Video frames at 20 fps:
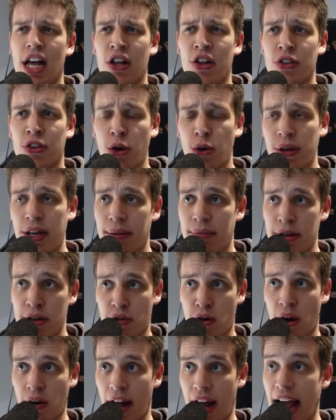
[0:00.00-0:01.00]
don't get me
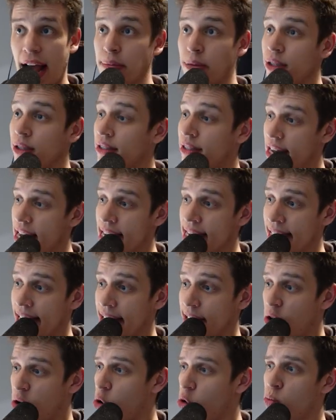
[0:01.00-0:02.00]
wrong, I'm not saying that
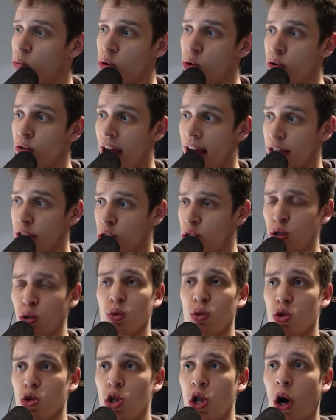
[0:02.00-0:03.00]
Homura should
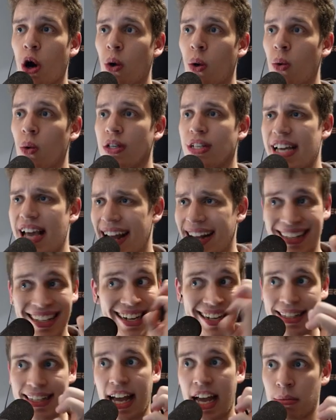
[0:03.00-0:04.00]
know the
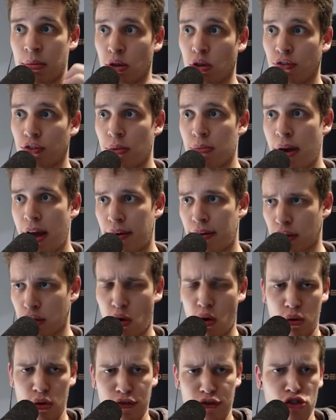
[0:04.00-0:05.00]
exact timing of the barracks.
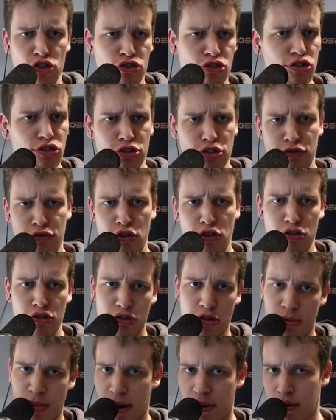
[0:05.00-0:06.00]
Oh, if it's CC first, the
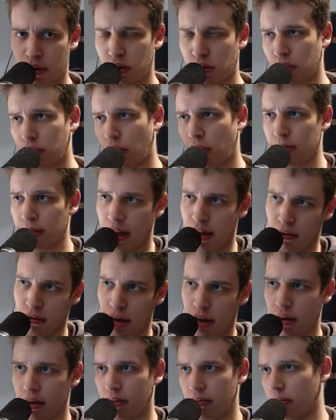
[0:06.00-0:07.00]
barracks should come down
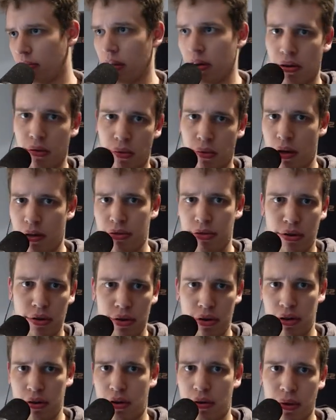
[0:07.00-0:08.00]
at, you know,
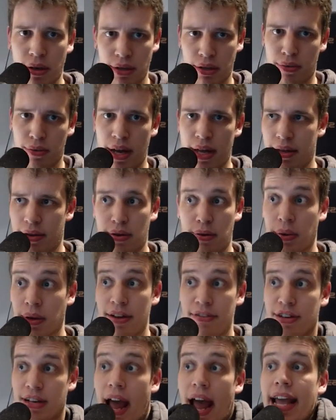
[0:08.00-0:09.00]
1:30 or 1:20 or
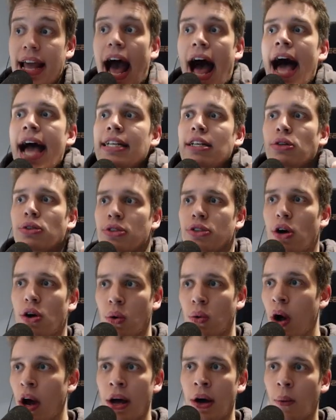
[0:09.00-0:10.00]
whatever. I don't know
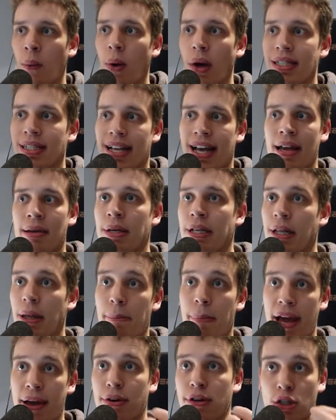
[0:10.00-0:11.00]
what timing the
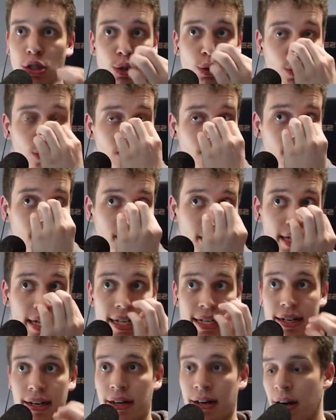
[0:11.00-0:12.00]
barracks should start
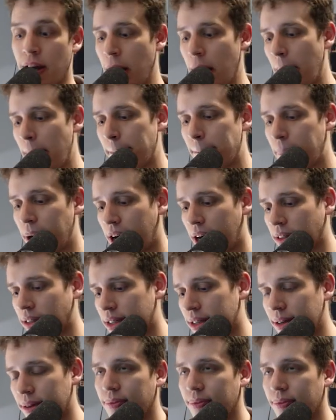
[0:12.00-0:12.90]
either. But,